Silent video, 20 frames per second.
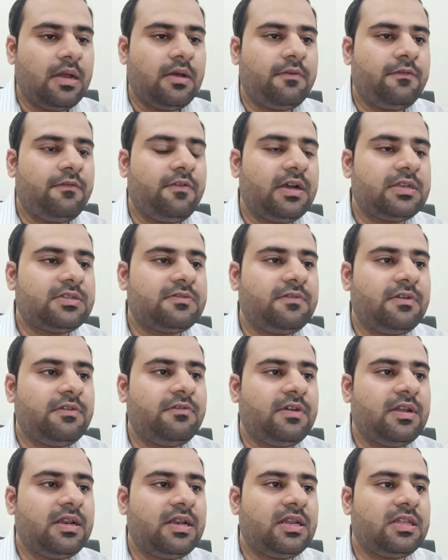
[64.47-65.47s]
First we
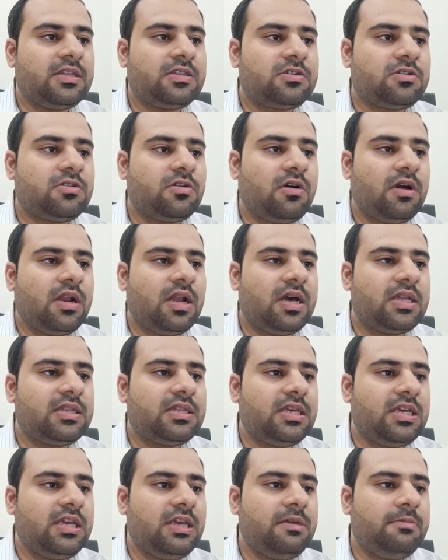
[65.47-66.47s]
will install a
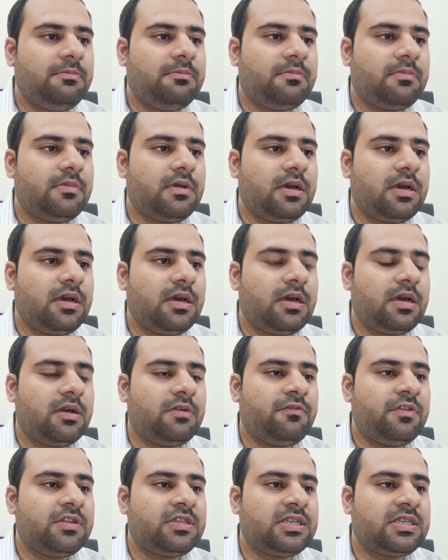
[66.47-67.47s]
theme
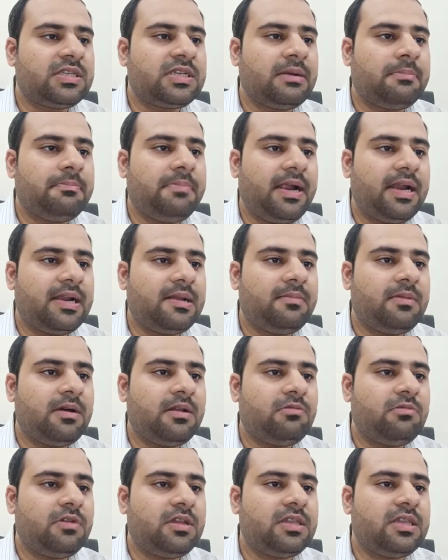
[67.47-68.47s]
which is compatible
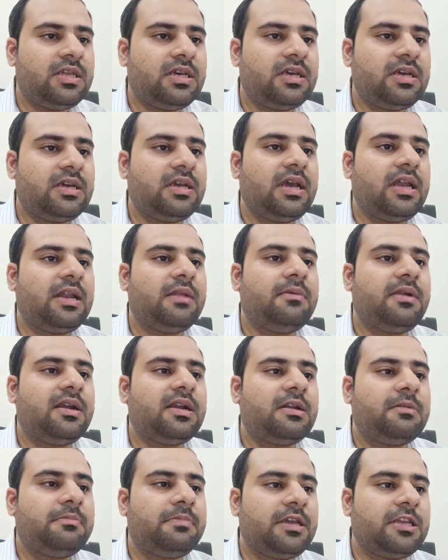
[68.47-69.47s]
with the
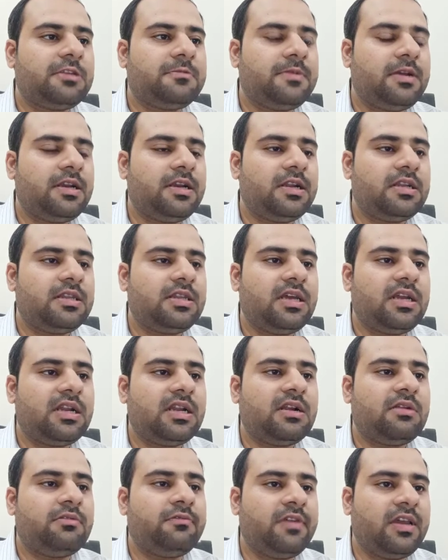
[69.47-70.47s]
Elementor Page Builder. There
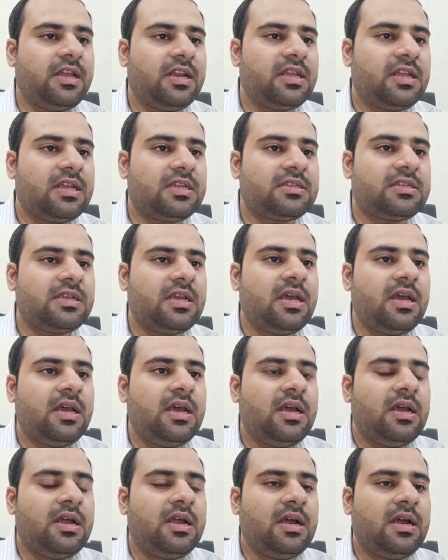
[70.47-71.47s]
are various
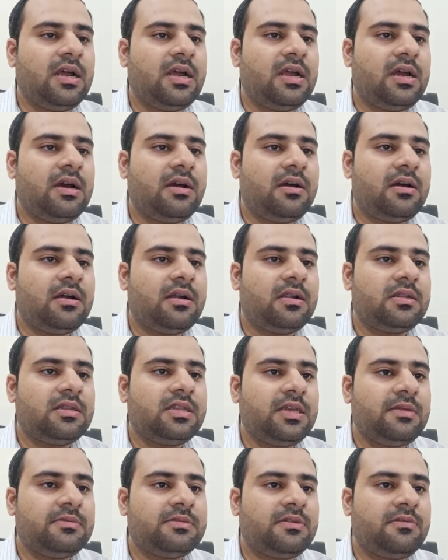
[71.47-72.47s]

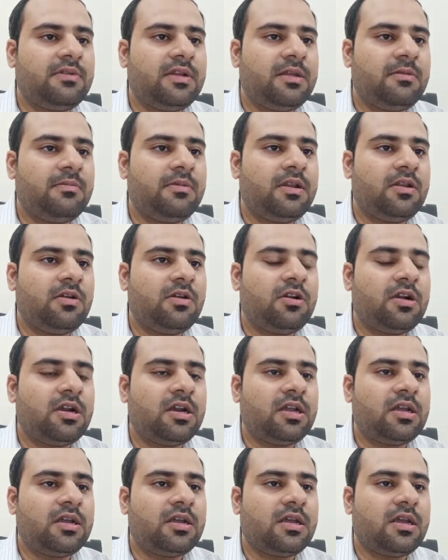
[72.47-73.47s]
themes available on
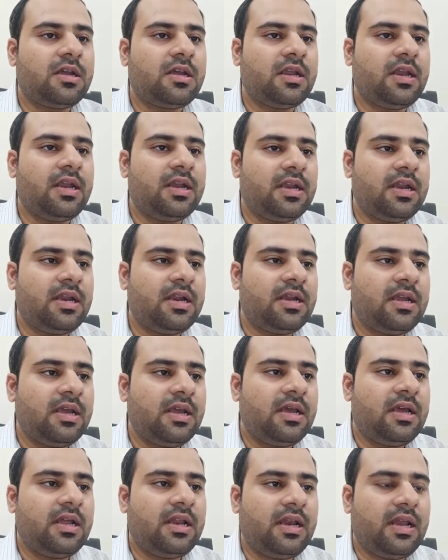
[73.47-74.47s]
internet
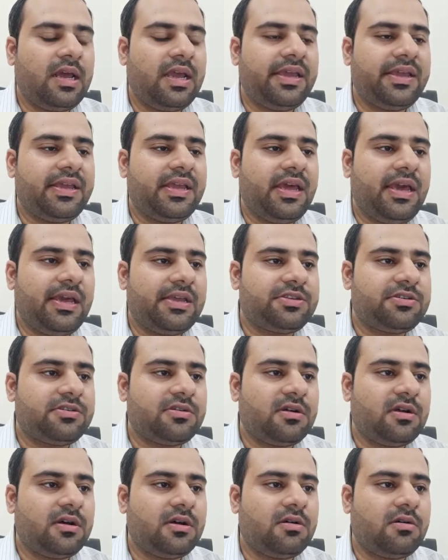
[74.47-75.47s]
like
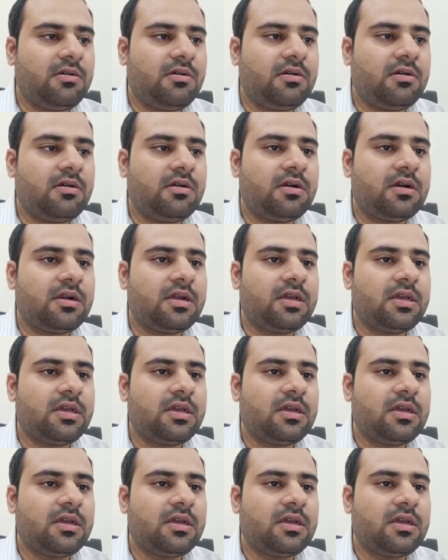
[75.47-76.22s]
Astra or